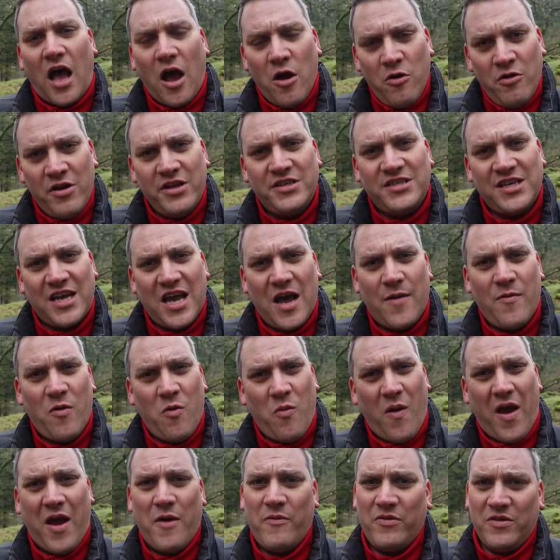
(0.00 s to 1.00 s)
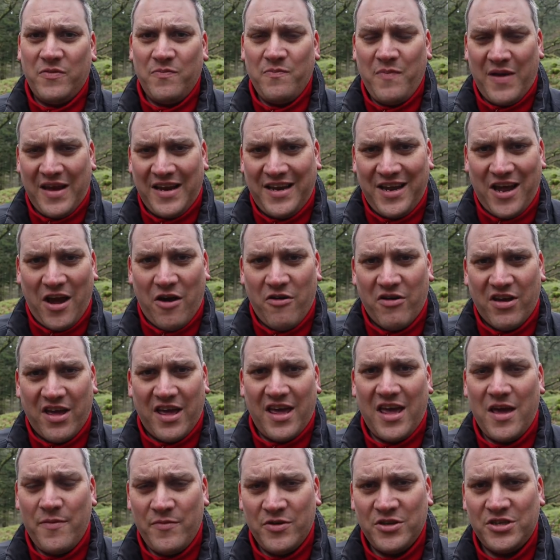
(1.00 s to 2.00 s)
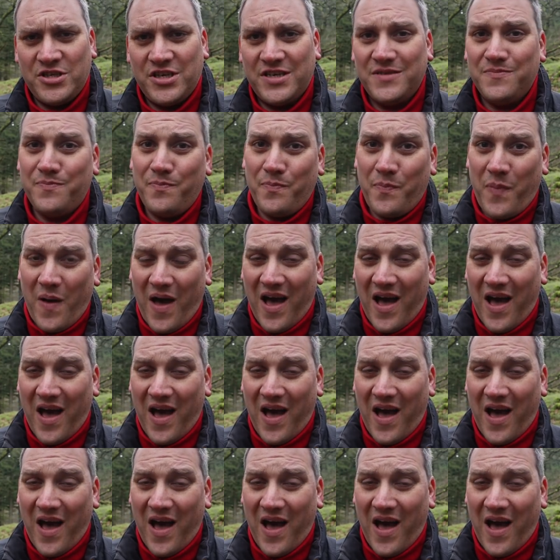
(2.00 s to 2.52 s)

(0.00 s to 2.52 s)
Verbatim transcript: only to come away with mediocre images.